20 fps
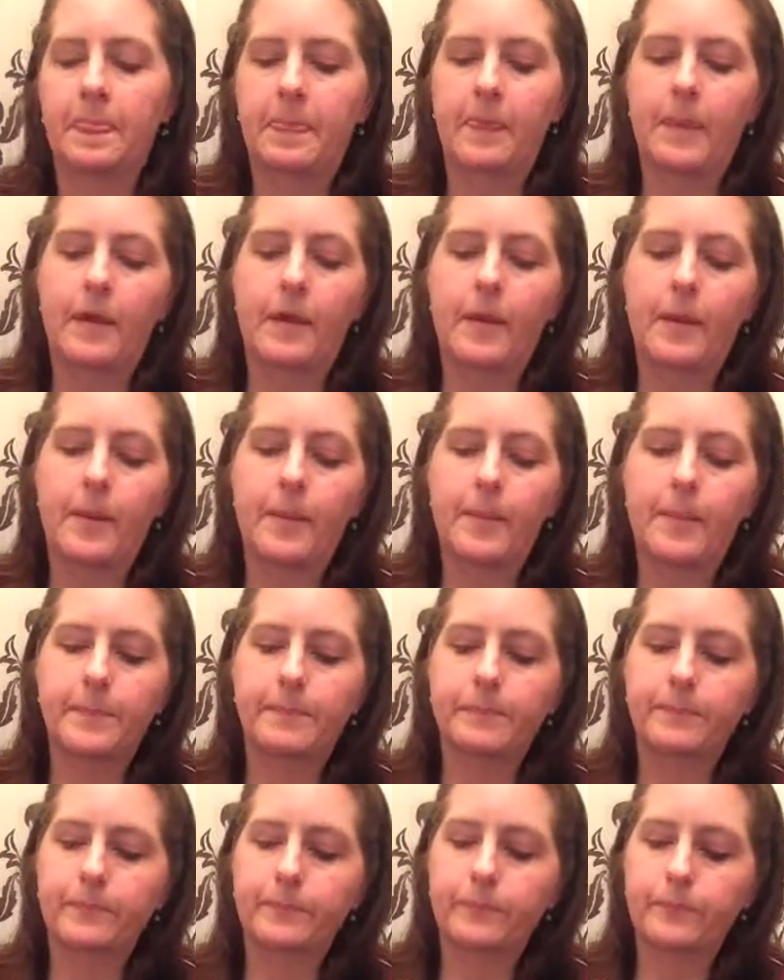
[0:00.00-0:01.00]

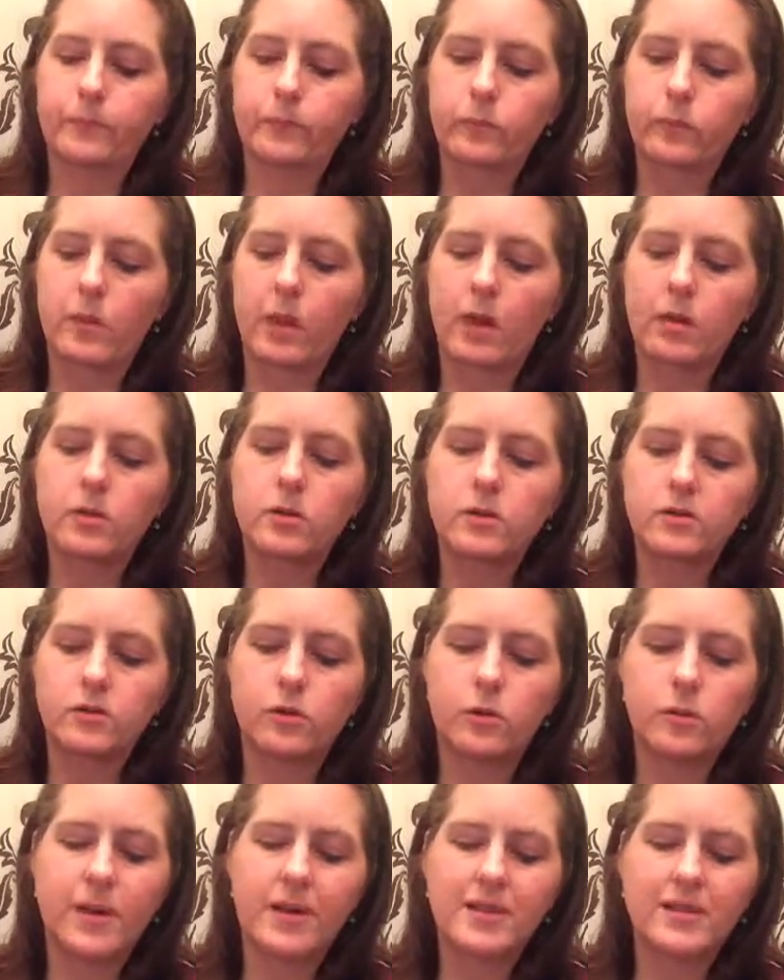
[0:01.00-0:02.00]
because I
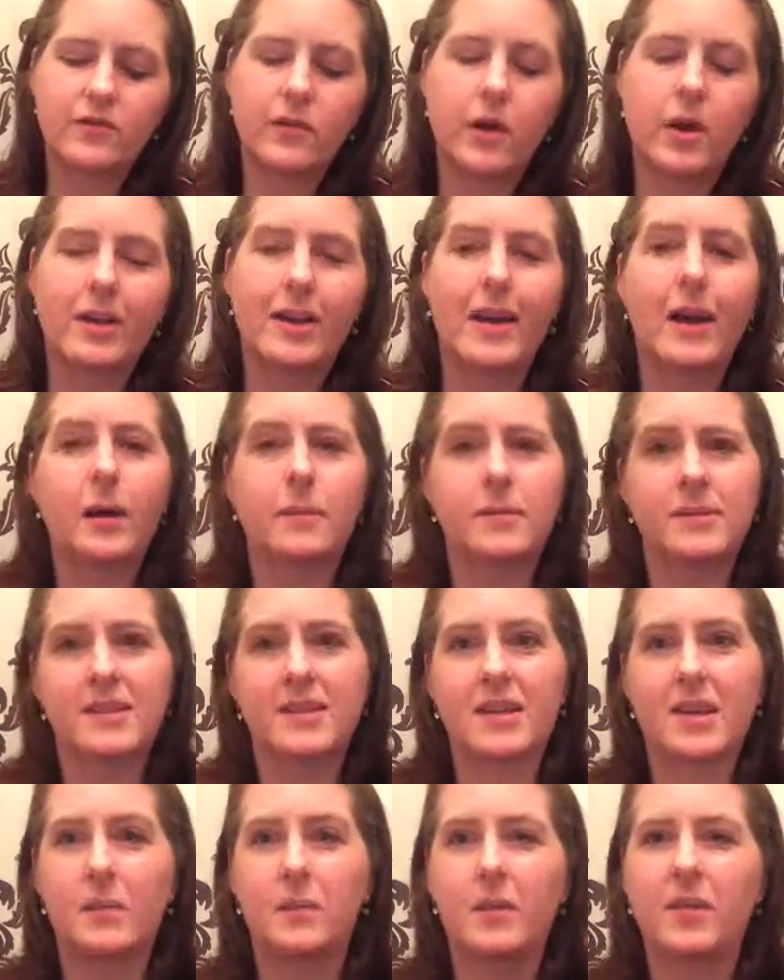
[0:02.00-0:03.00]
always find it helps to
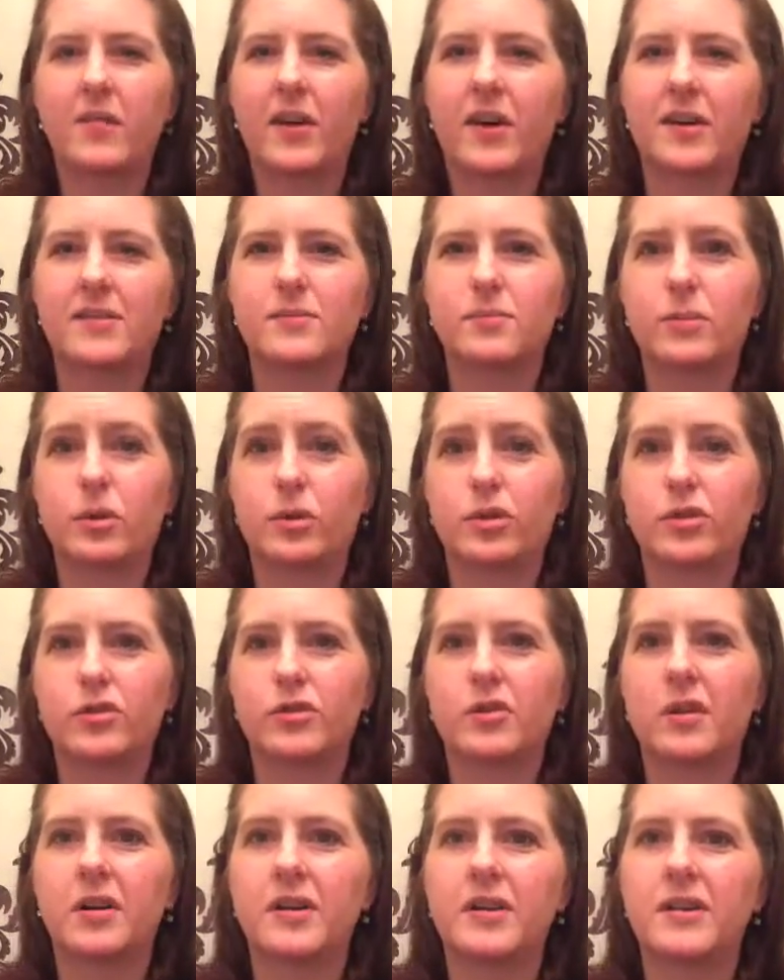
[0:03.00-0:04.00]
keep your face
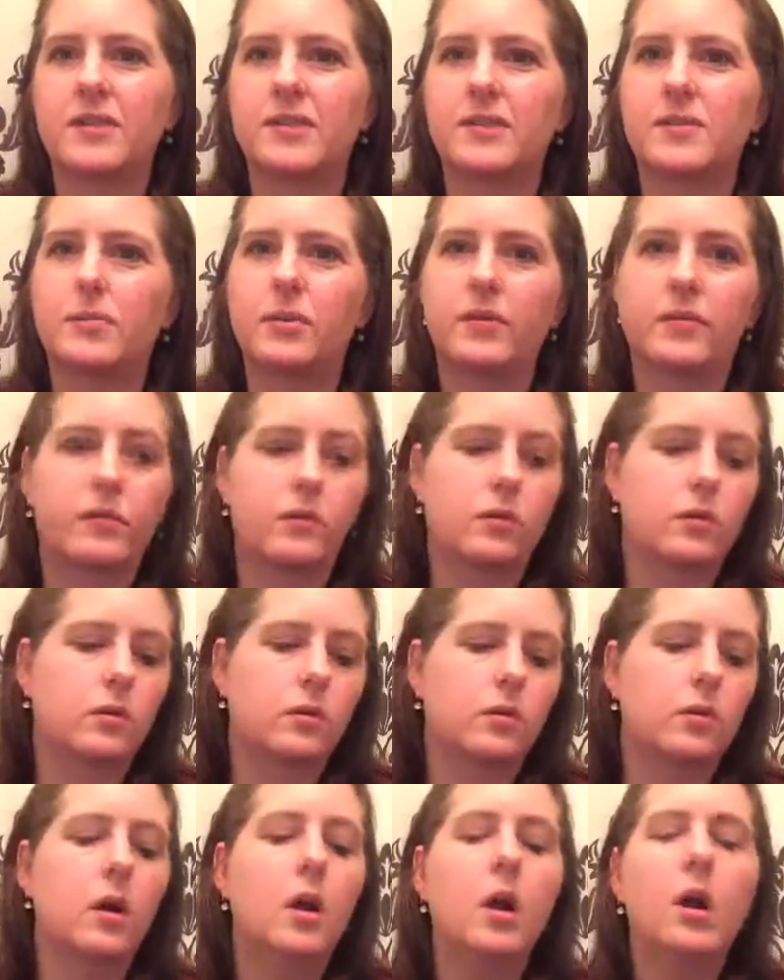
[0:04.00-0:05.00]
moisturised
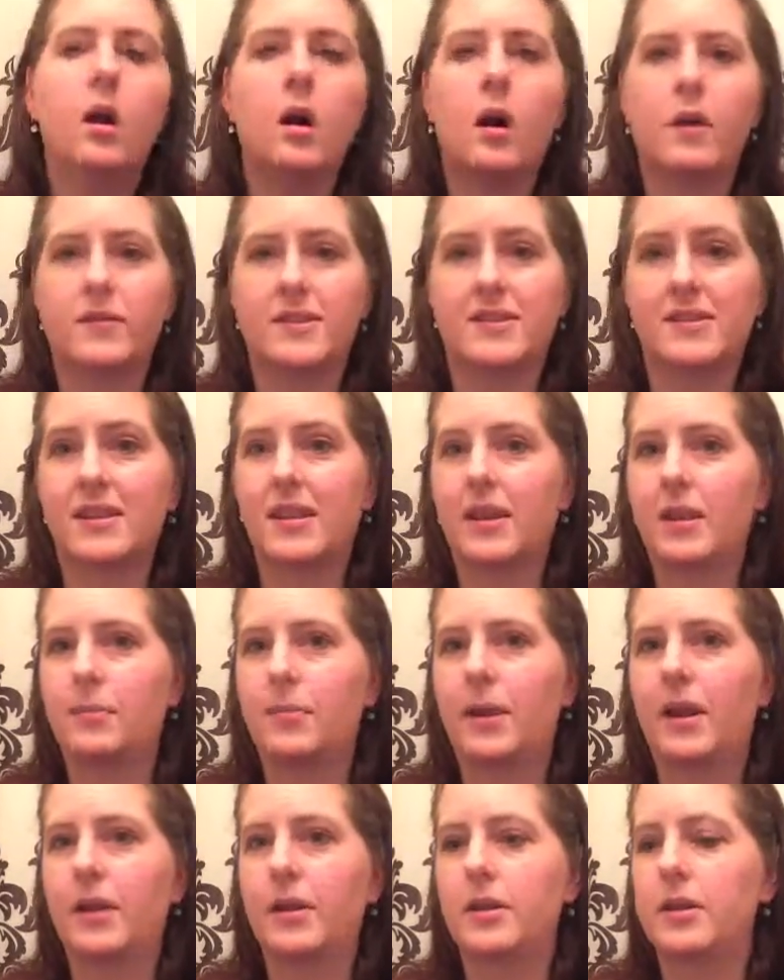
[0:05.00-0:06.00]
before obviously
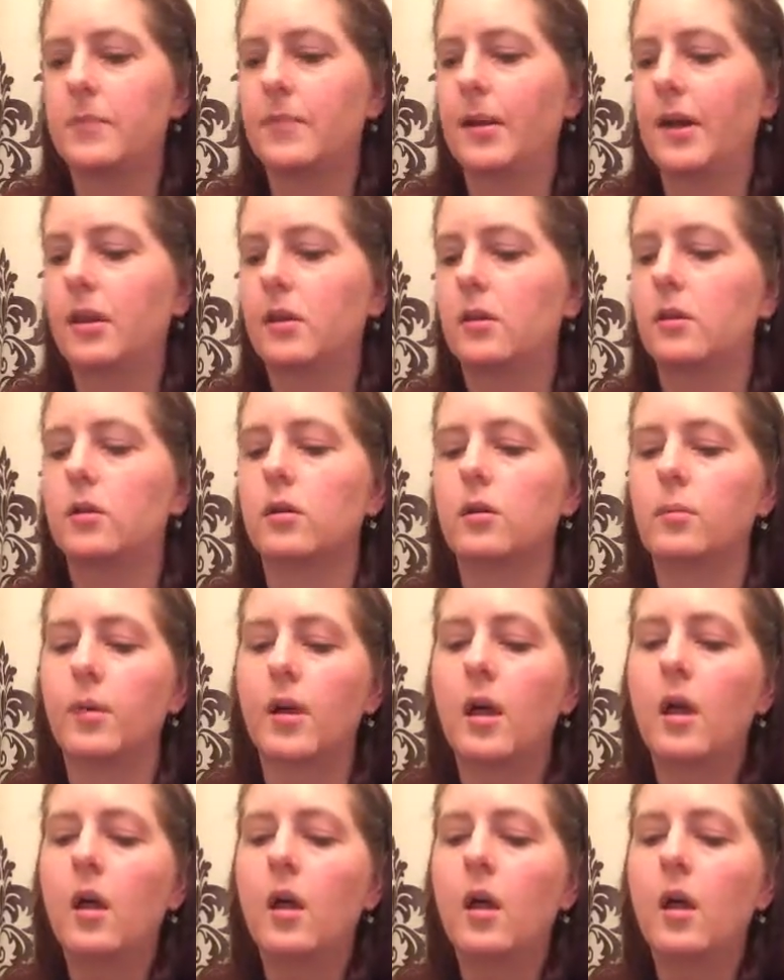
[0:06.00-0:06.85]
applying your makeup.